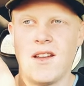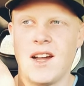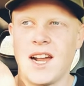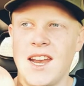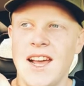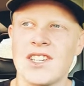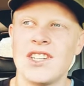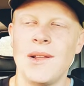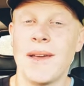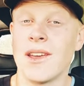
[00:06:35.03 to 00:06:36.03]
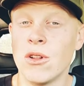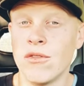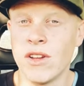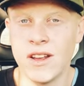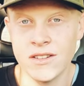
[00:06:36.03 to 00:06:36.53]
I can actually make cool
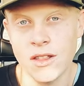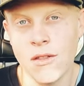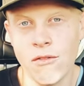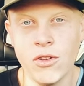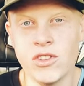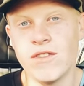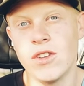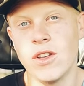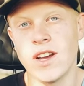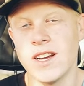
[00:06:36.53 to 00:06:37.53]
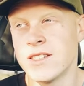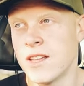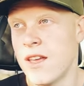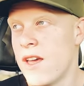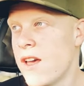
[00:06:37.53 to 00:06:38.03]
videos in the future for you guys.
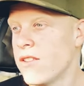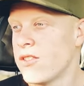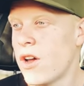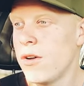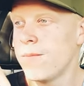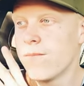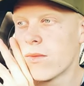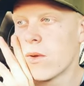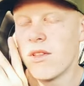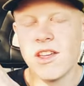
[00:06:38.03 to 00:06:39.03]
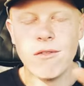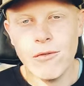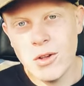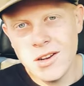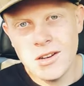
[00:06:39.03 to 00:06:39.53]
So without
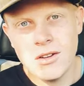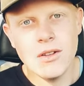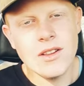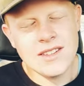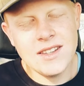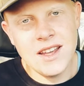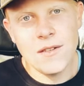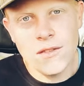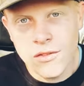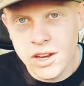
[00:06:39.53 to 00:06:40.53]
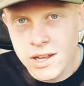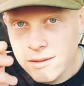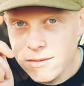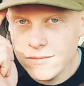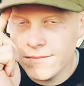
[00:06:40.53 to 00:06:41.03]
further ado, that's the end of the
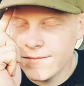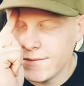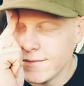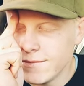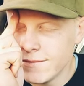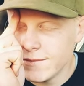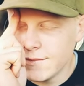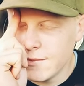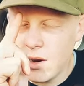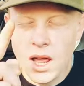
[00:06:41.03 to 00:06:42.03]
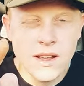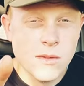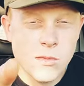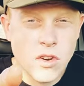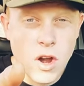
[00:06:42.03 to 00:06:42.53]
video. Like,
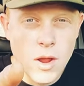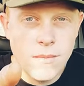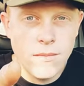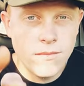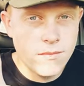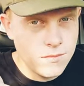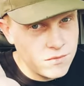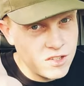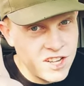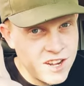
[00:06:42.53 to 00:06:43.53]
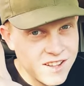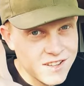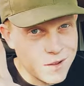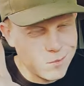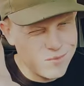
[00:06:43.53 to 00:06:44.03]
subscribe. See you next time.